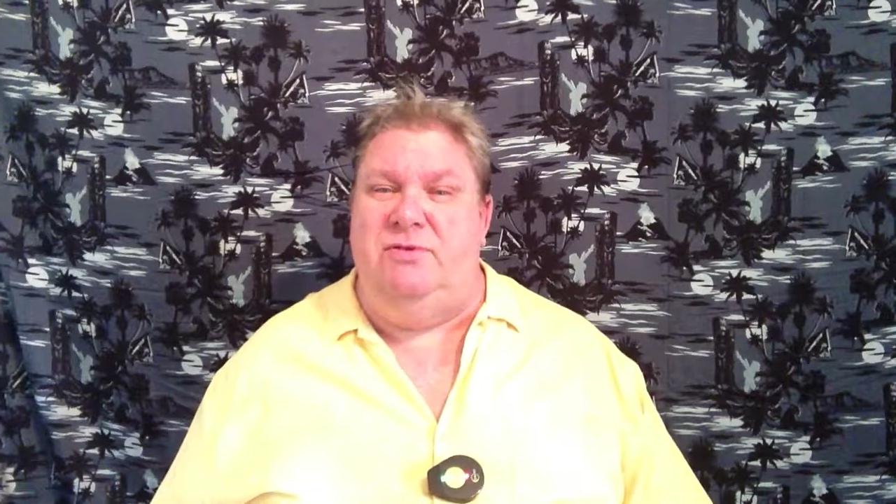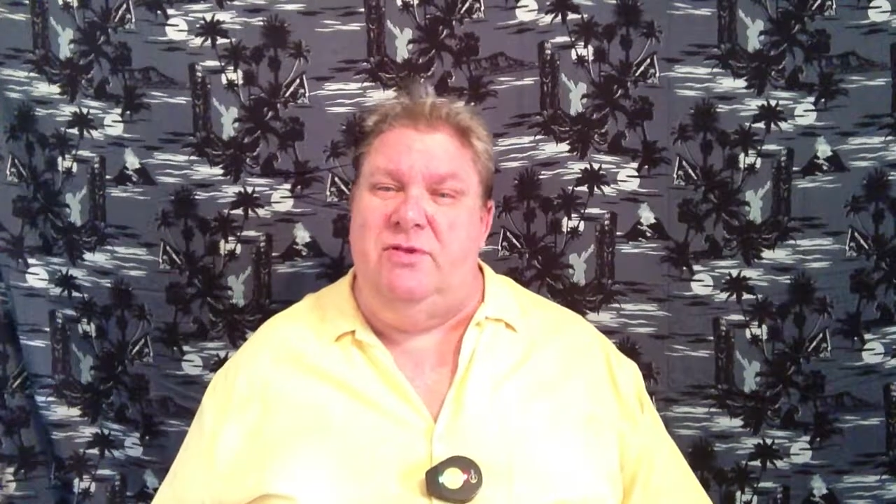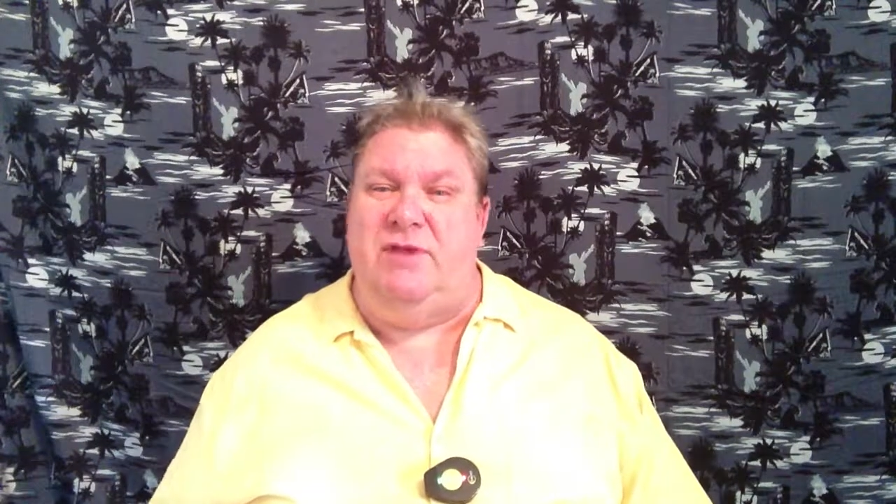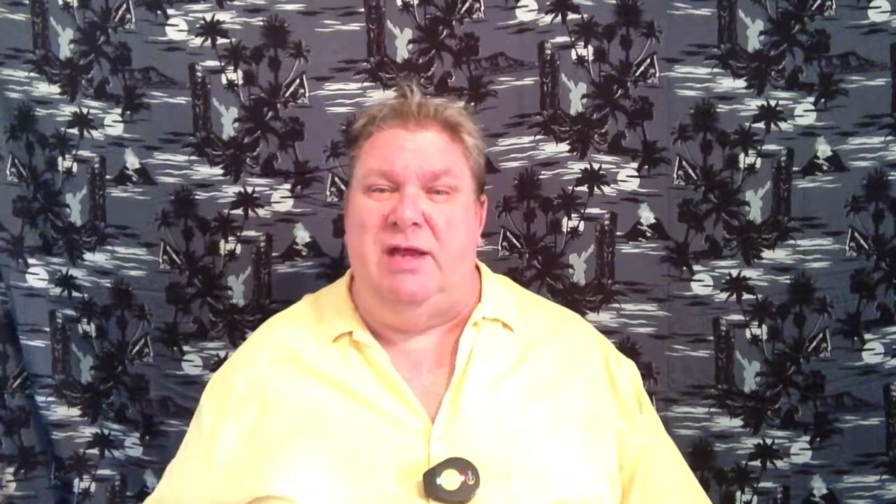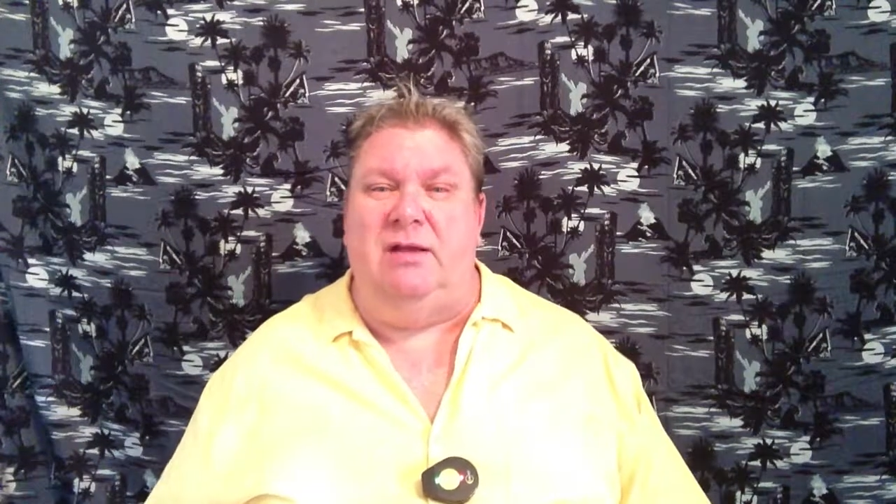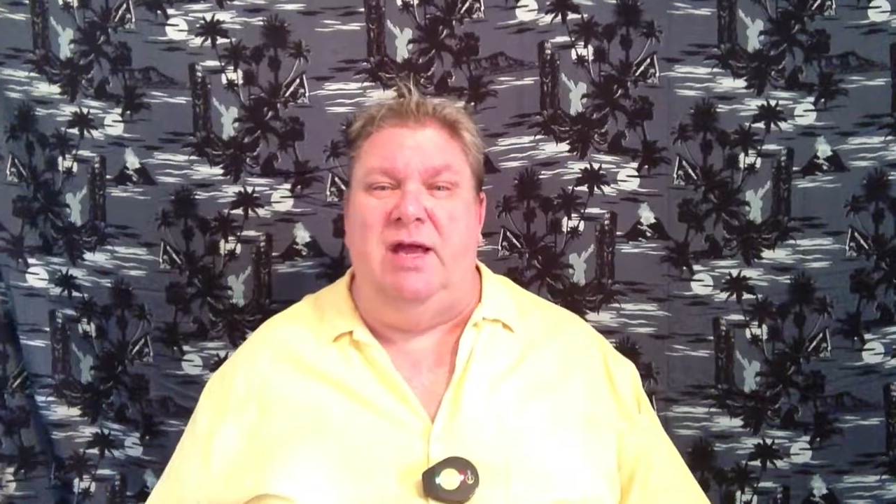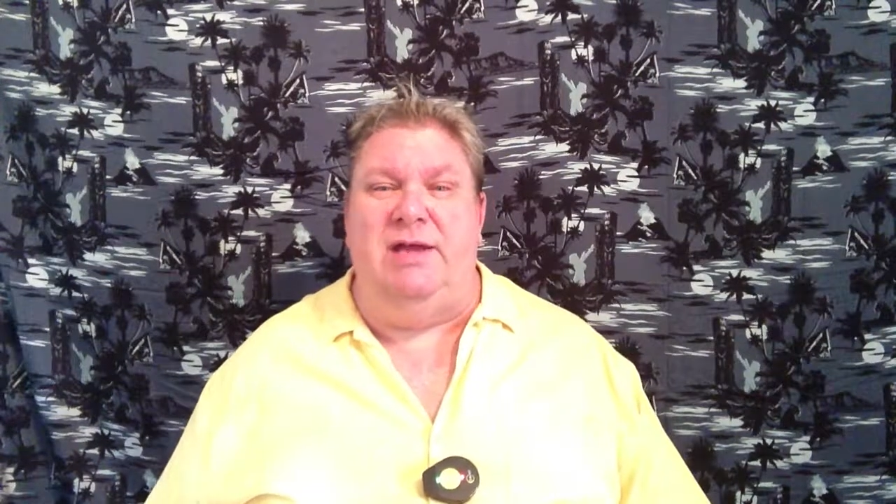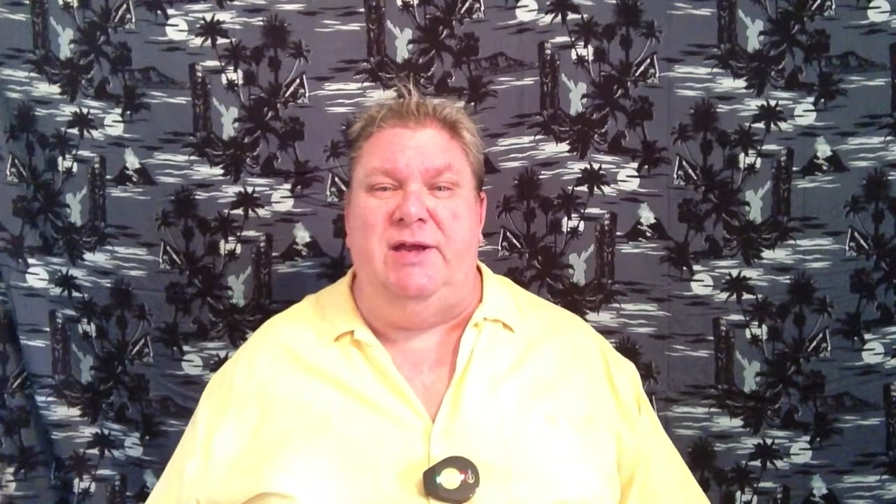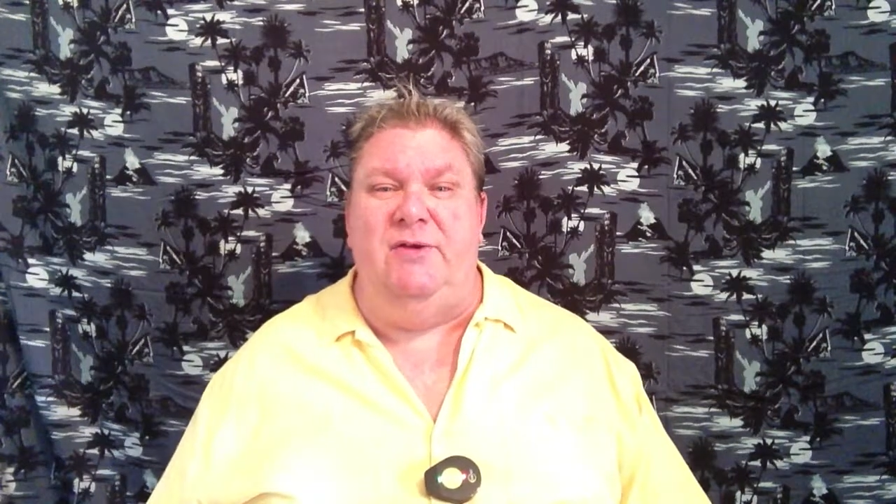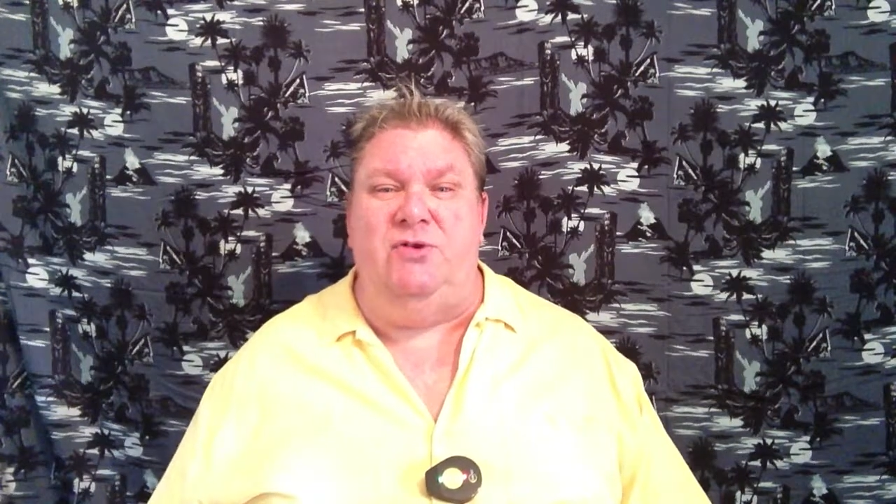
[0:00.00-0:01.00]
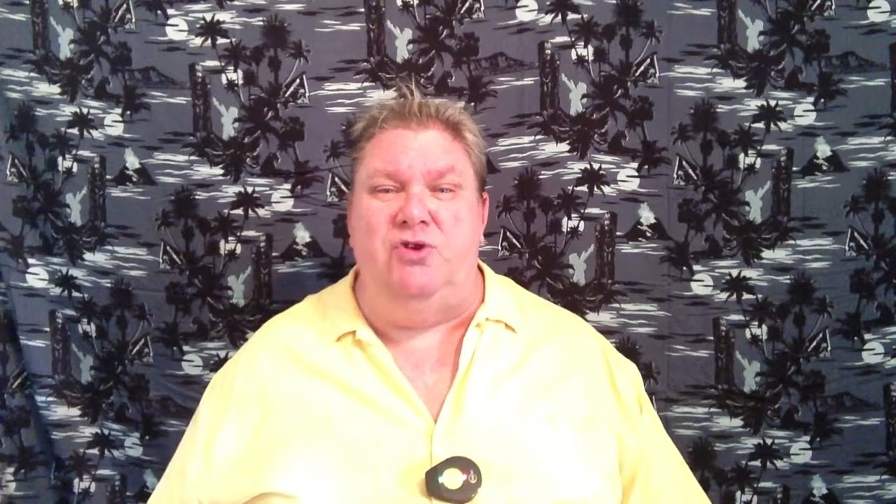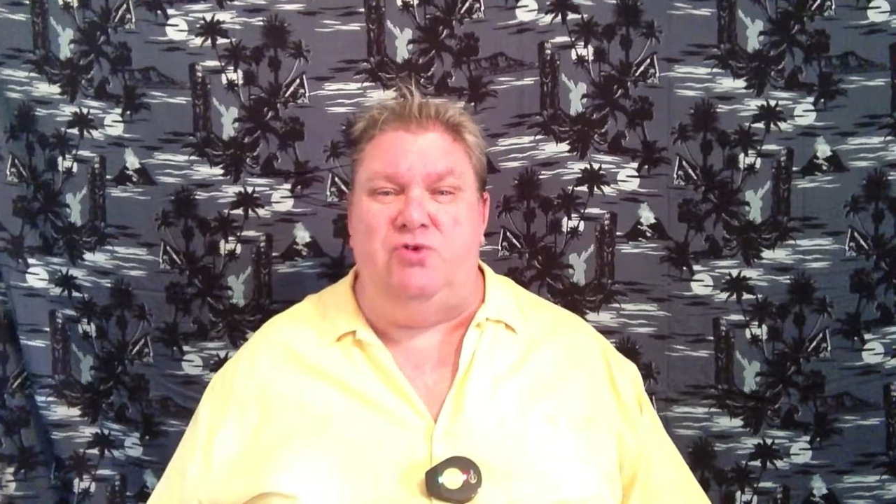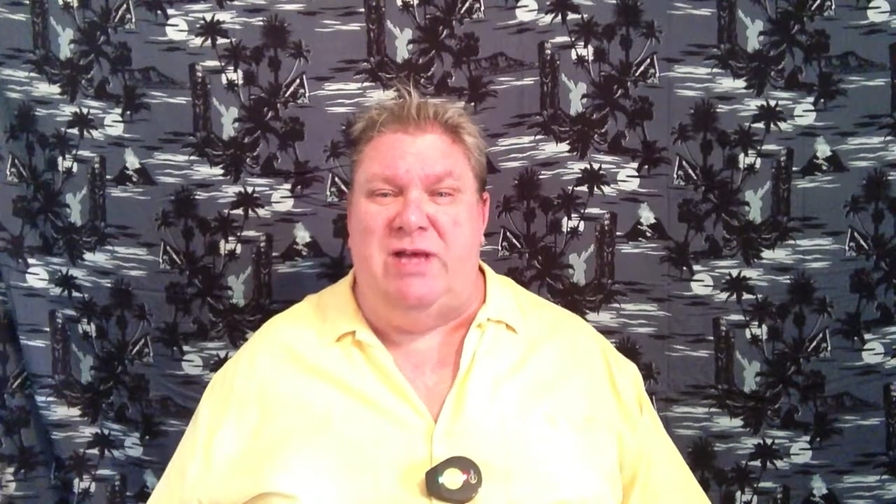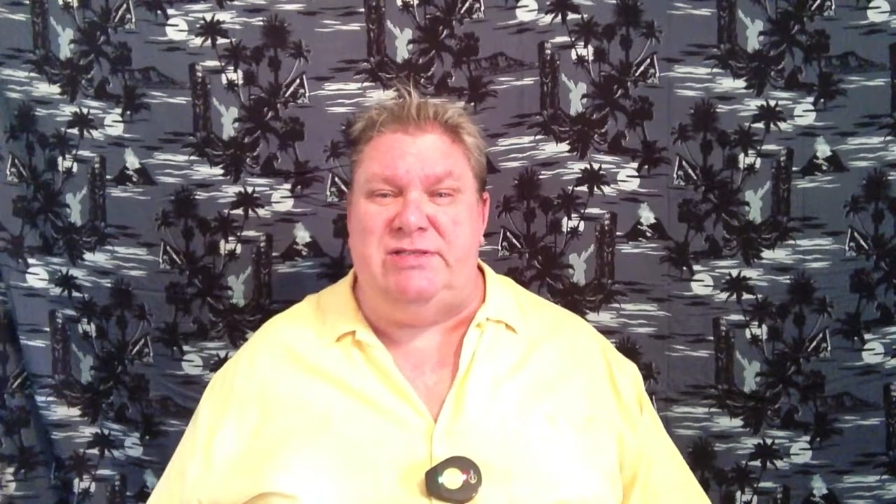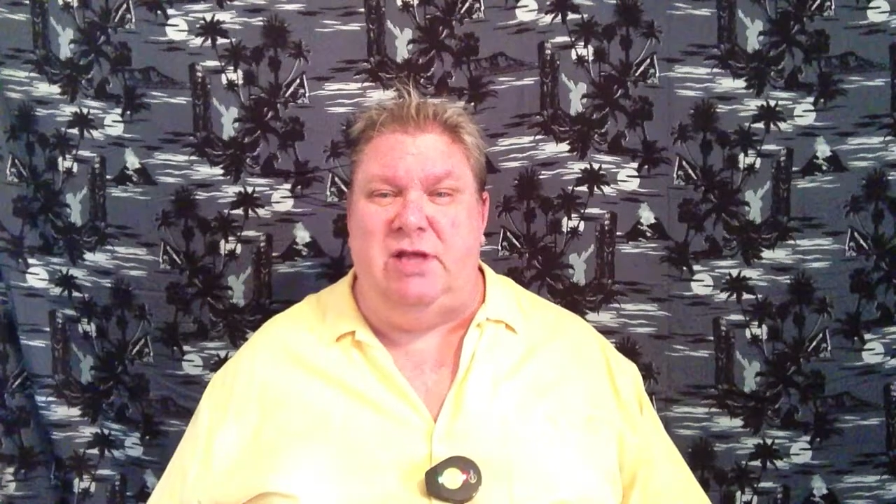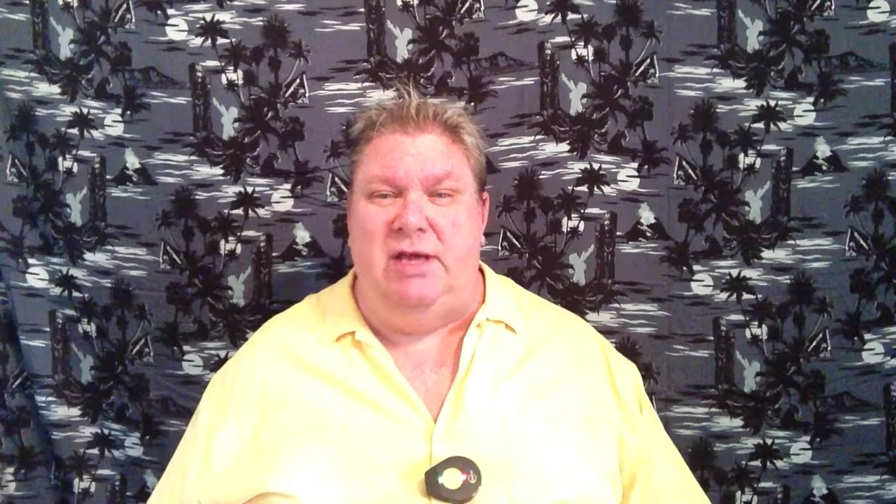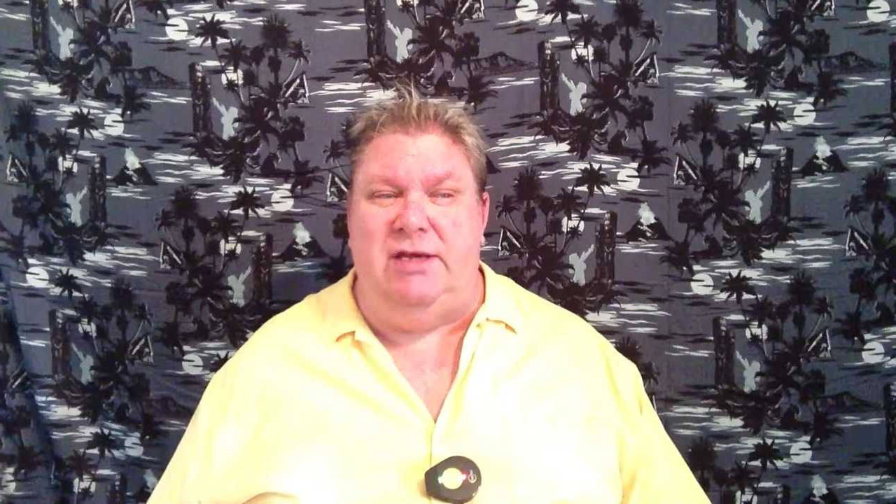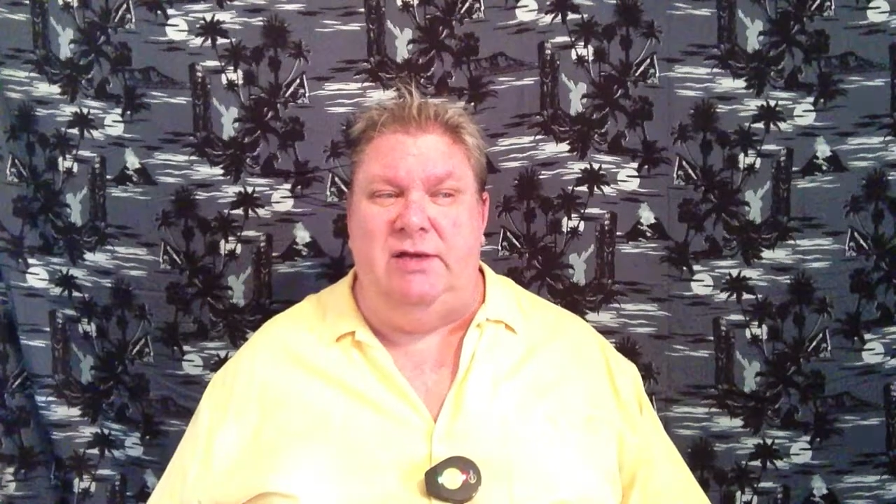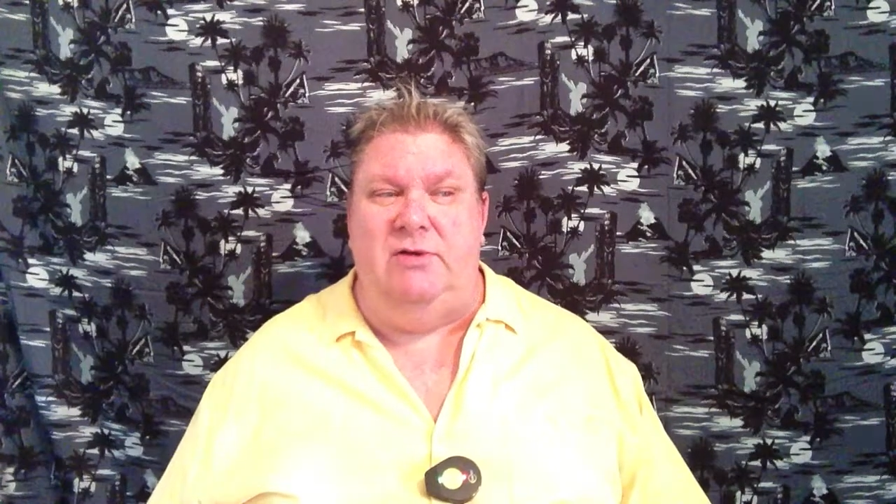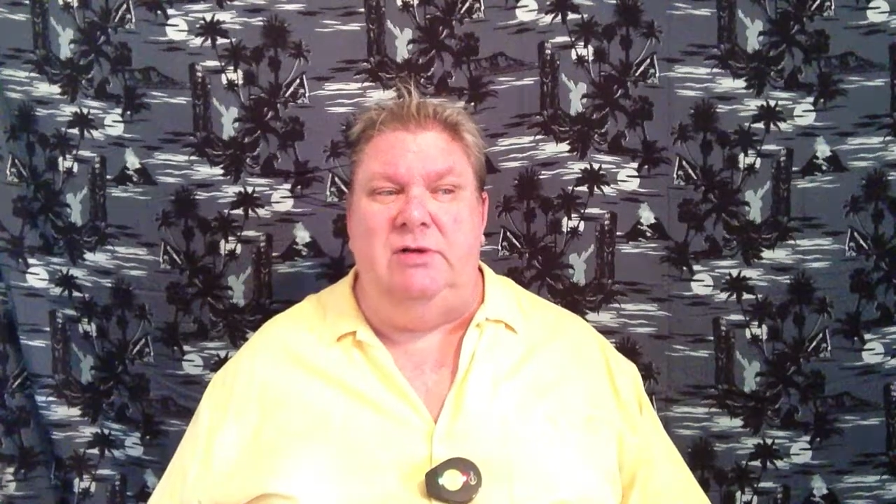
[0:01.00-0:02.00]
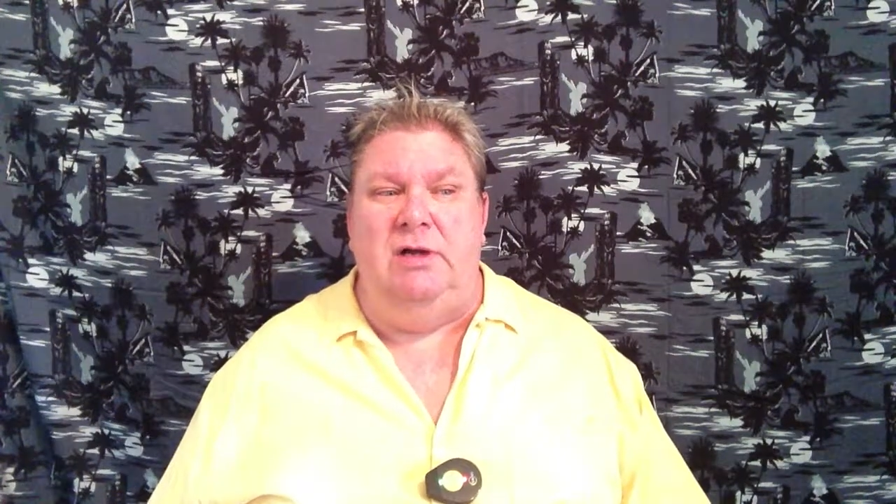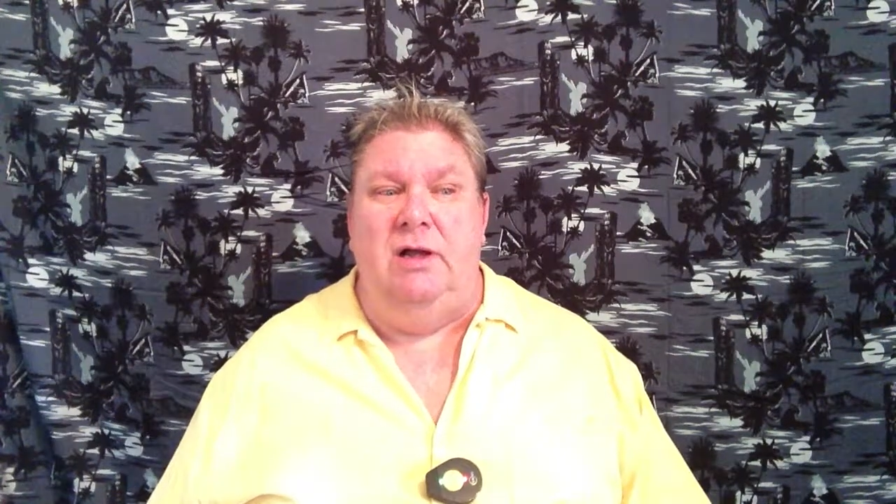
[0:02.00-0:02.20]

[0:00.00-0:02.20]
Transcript: to think like you, to dress like you,